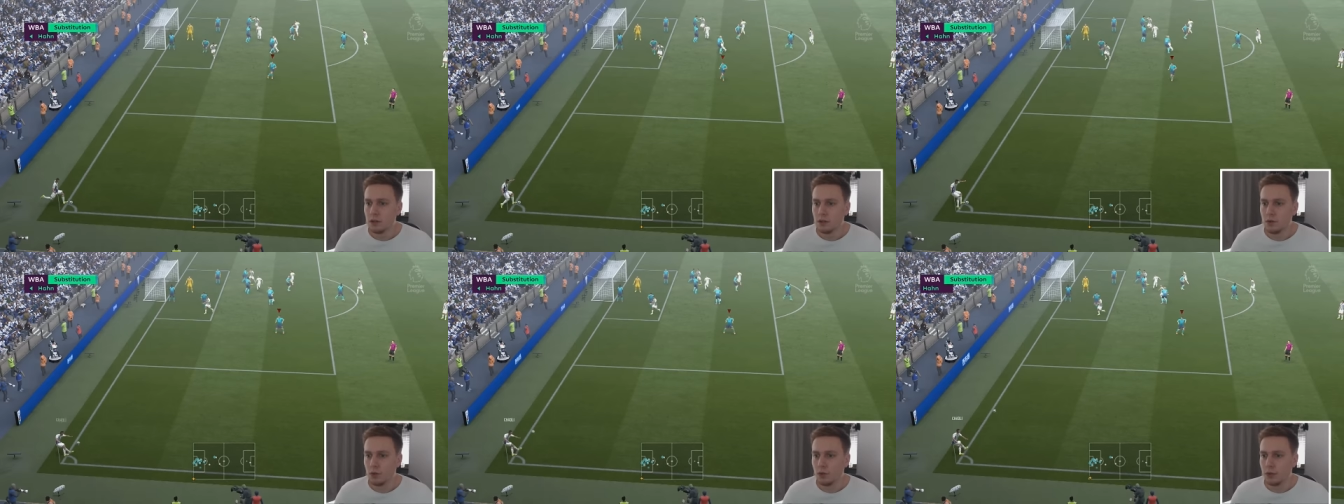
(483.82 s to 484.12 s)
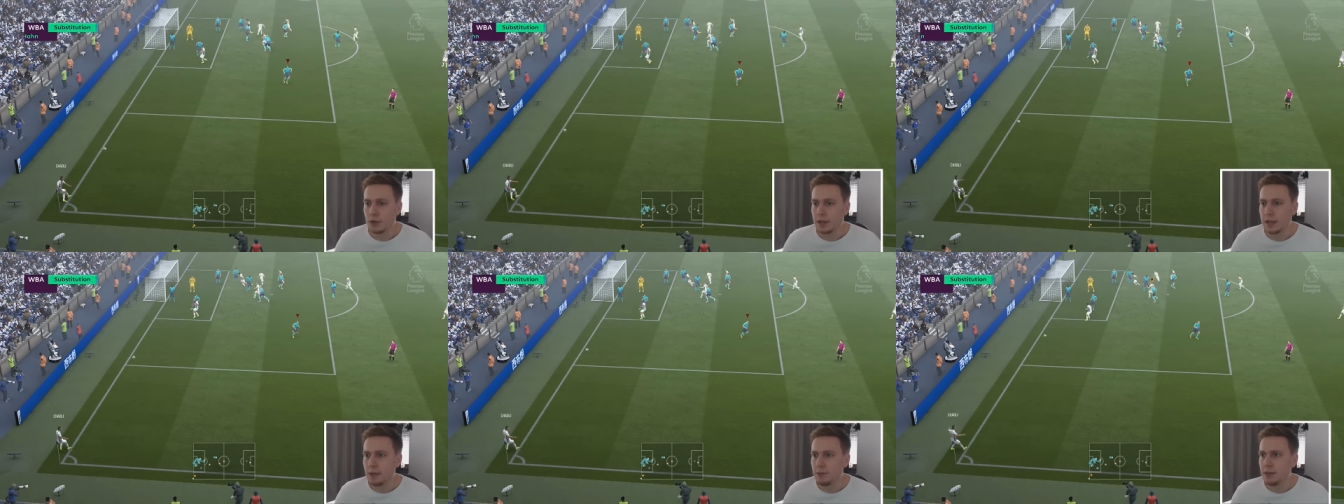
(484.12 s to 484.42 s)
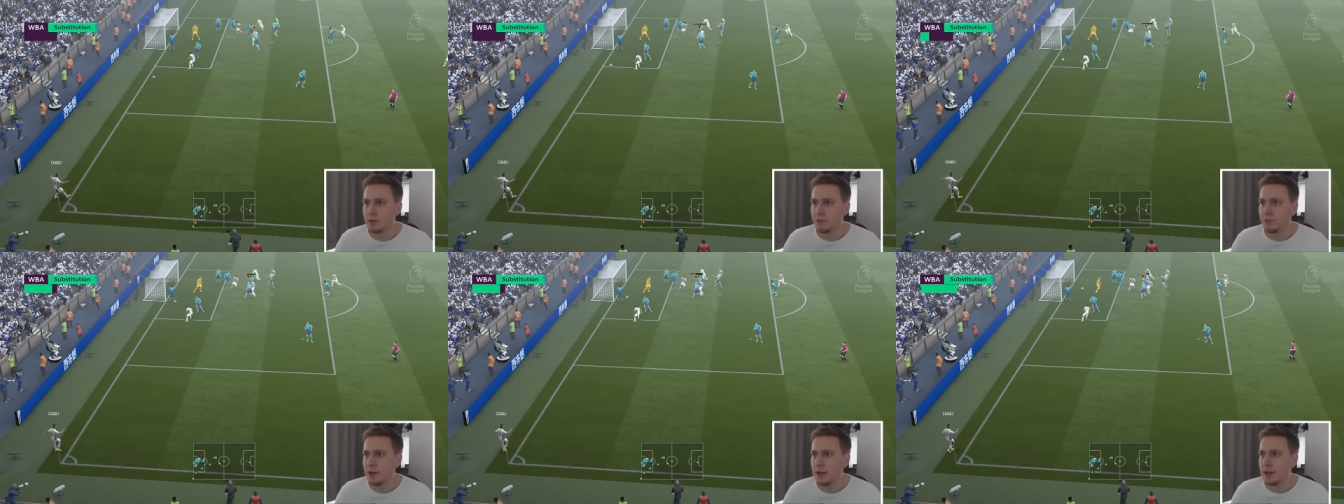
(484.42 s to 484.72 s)
Corner, can
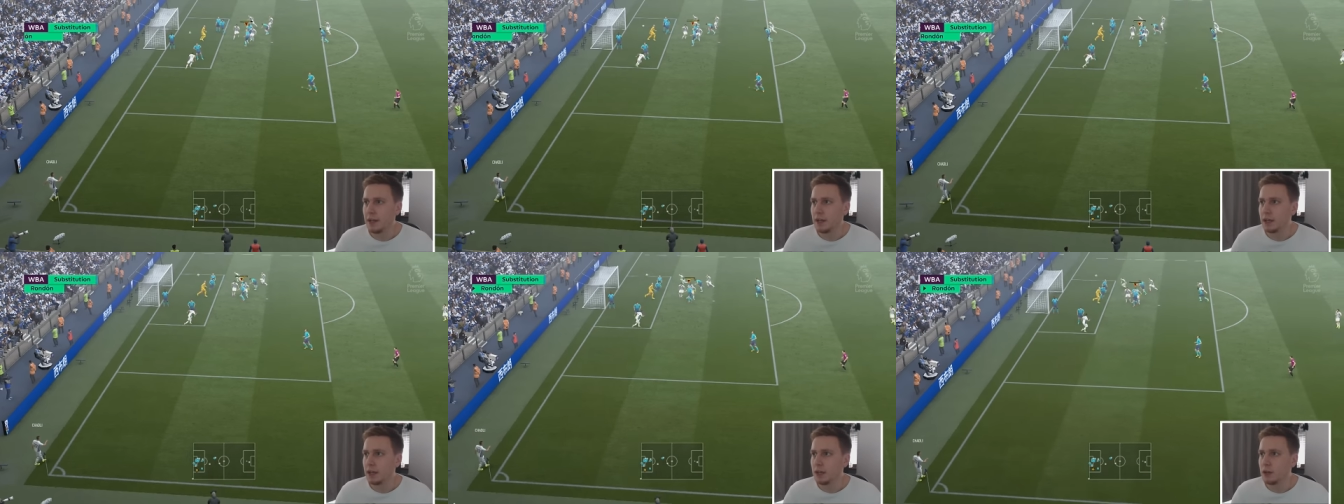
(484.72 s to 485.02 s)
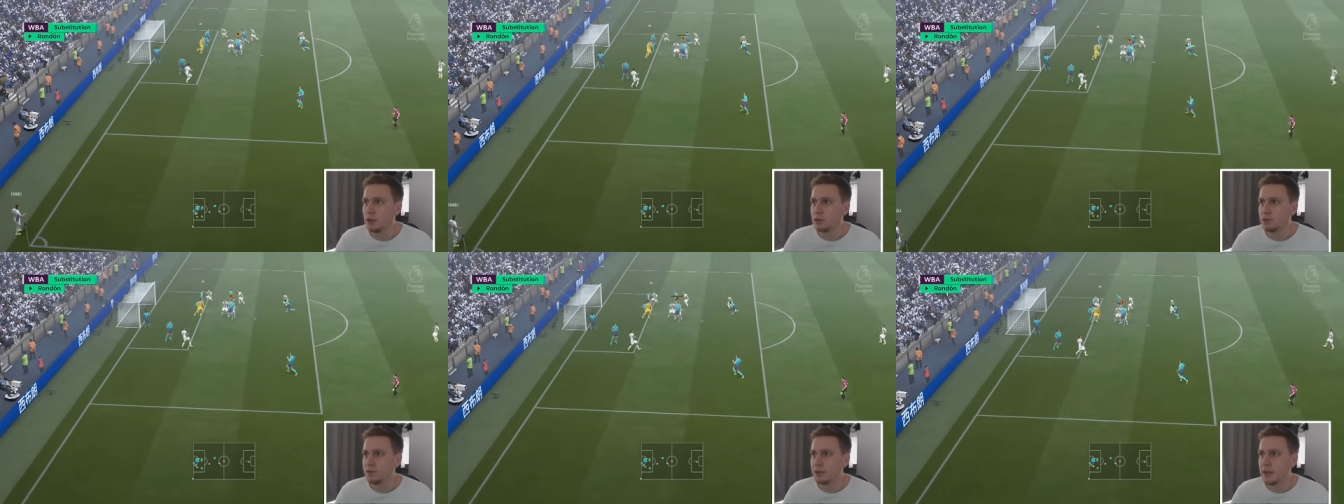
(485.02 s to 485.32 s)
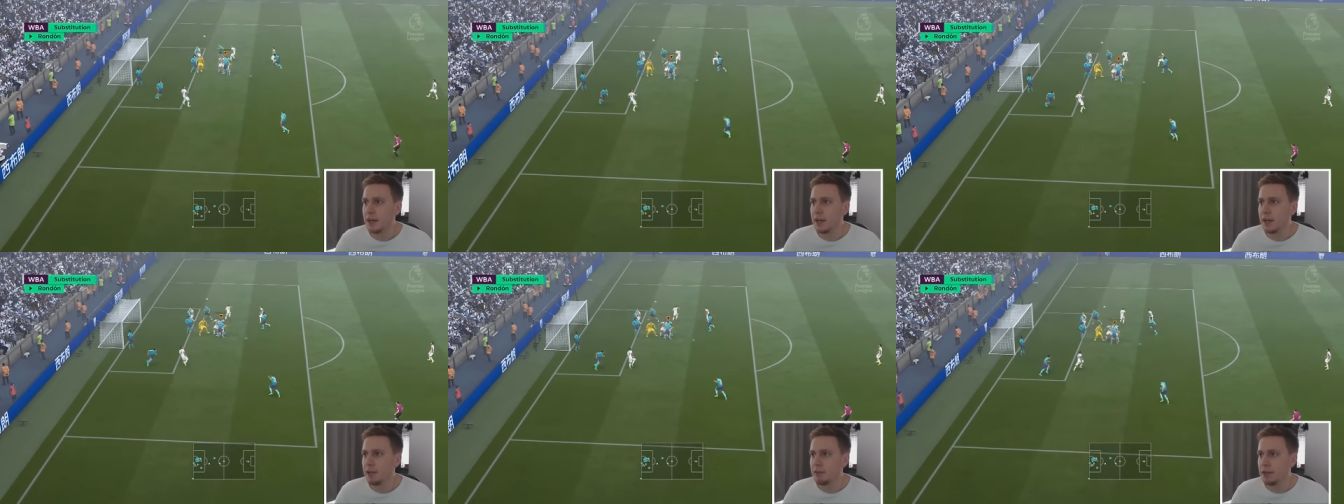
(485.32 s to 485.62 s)
we defend it? Goes
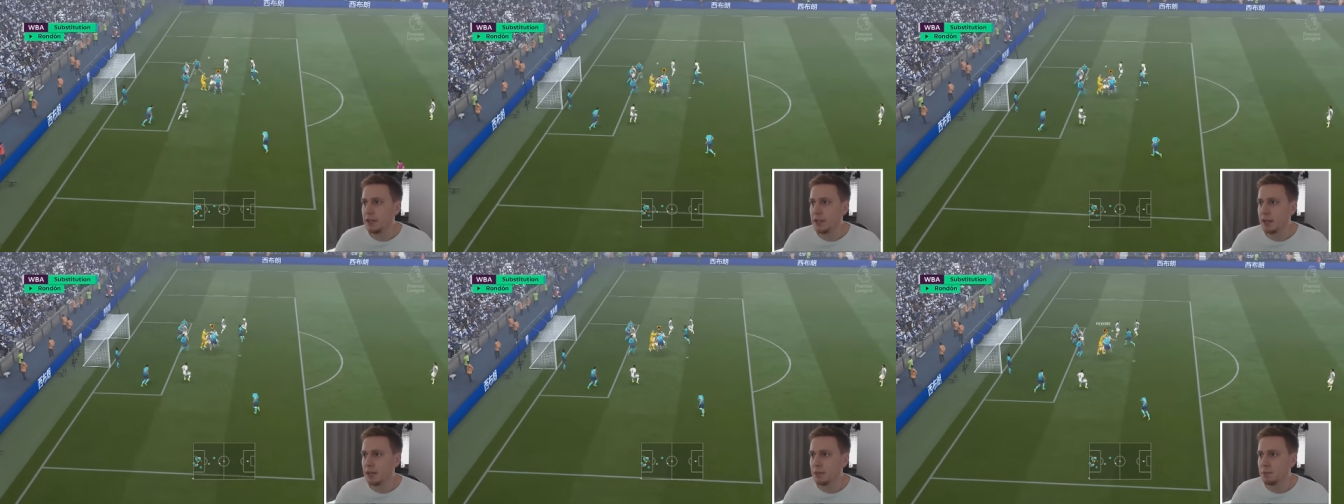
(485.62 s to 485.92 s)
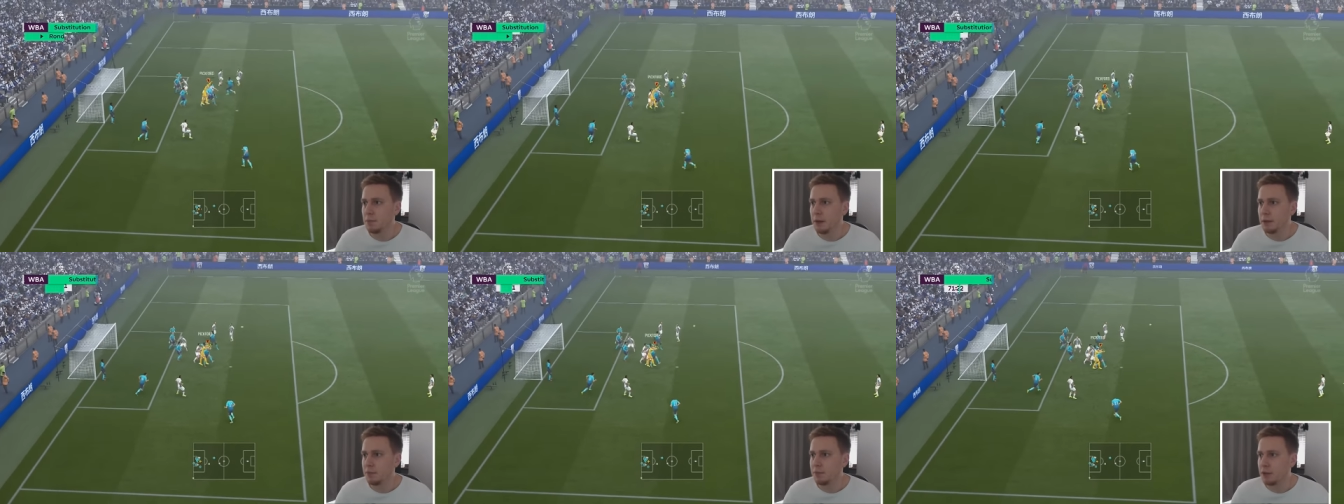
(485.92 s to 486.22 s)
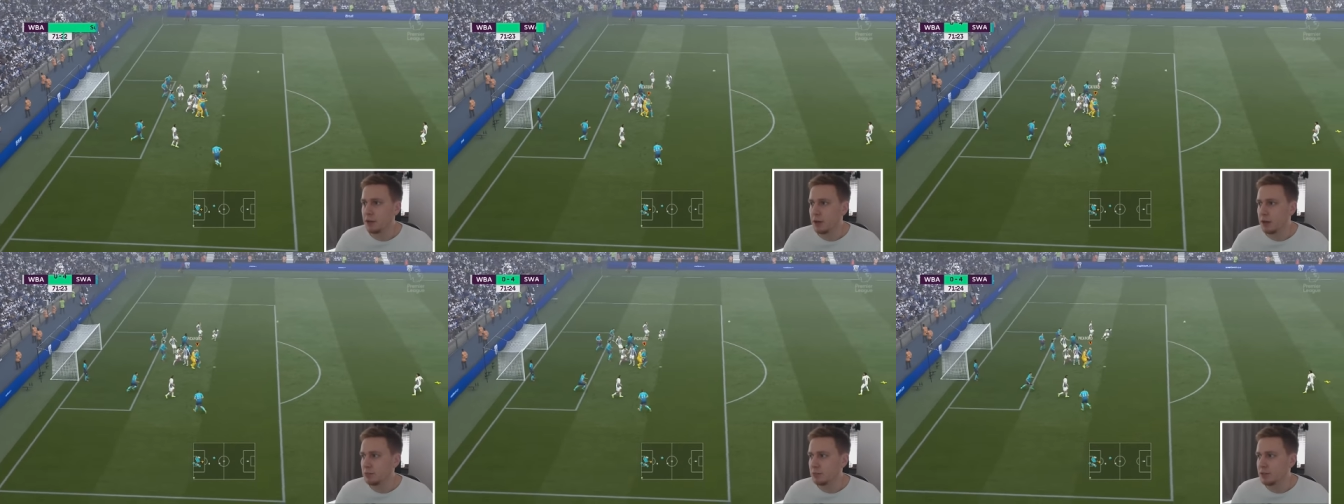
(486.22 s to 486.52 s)
very deep.
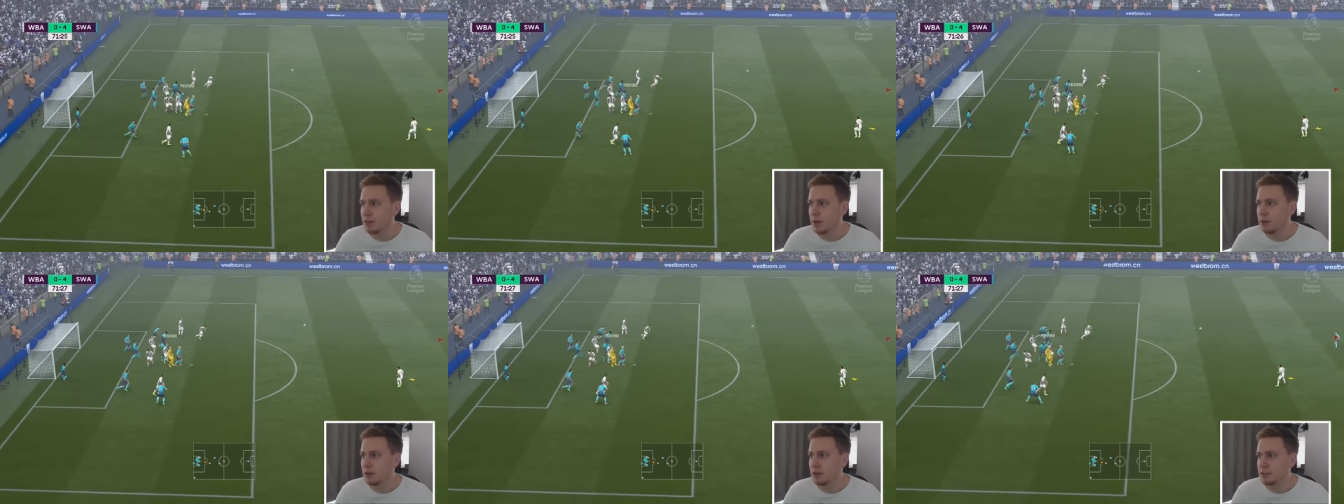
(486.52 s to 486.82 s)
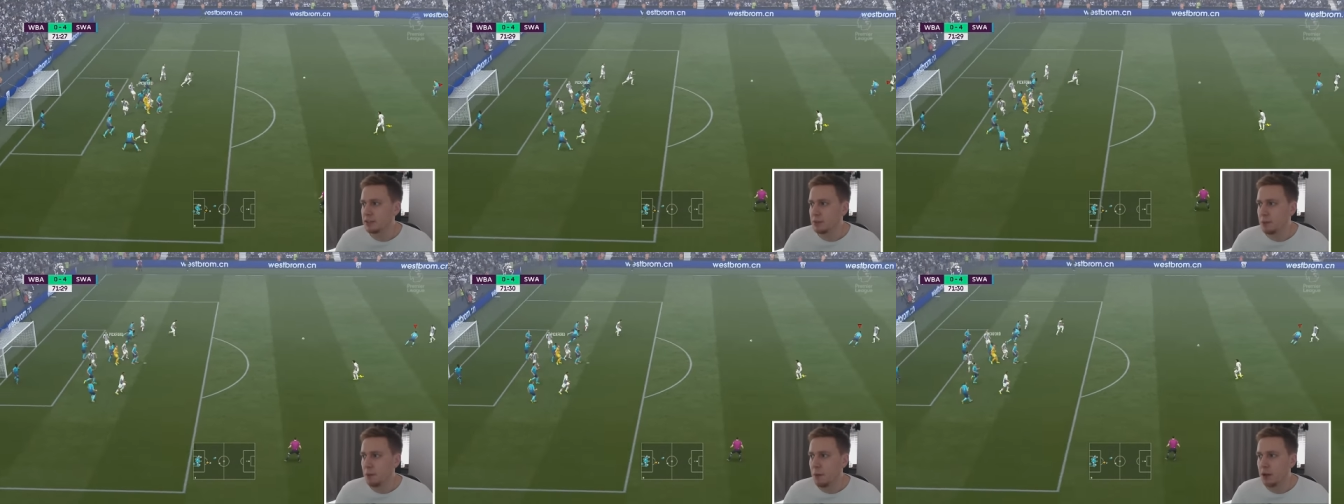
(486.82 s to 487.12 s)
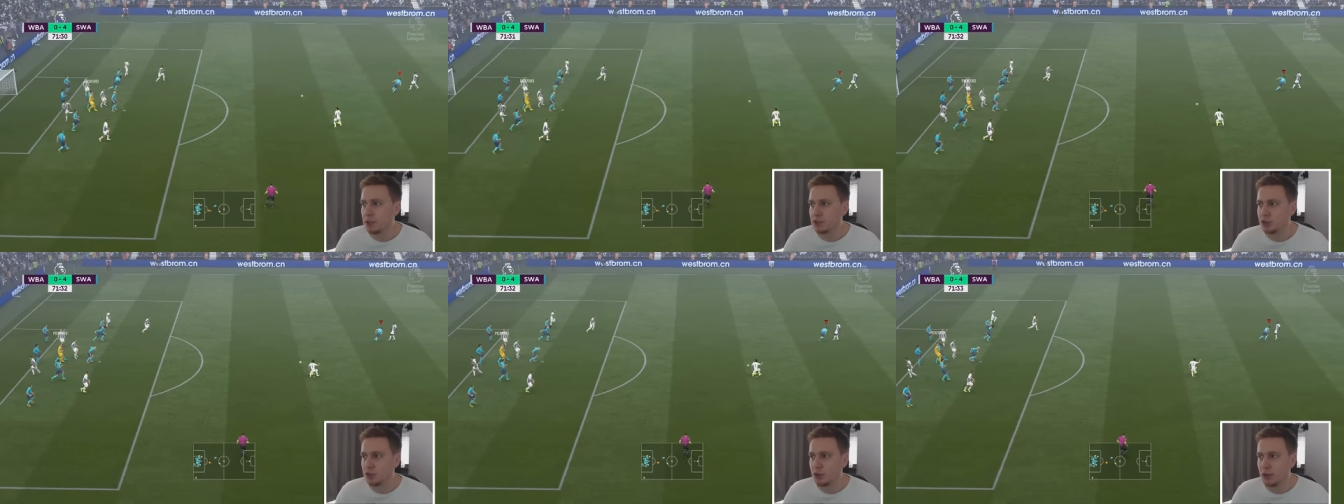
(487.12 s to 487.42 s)
Pickford comes out, gets a
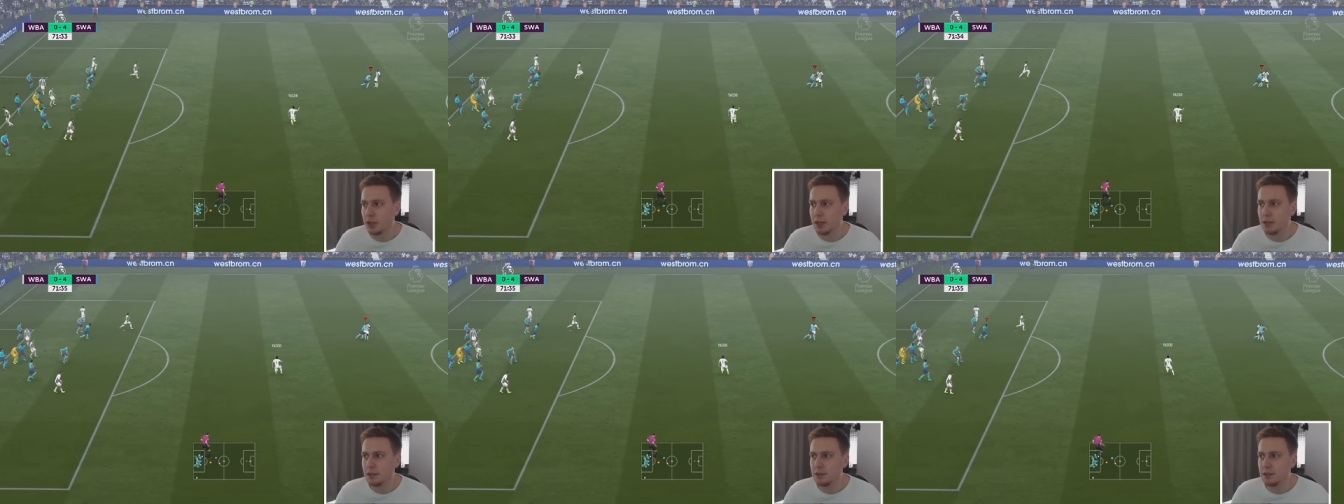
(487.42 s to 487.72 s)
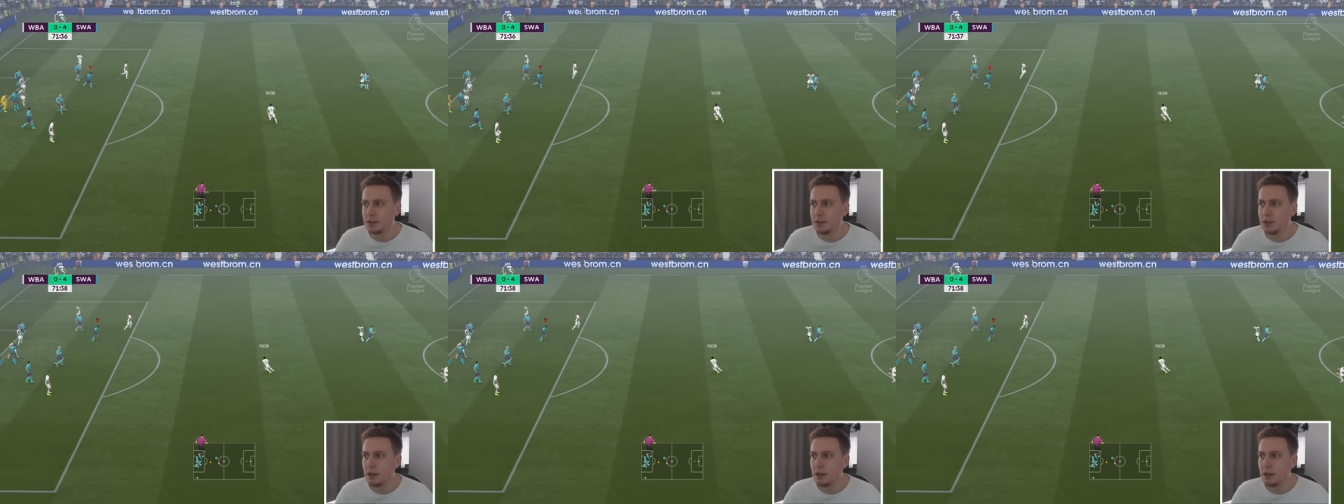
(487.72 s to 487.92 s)
punch on it.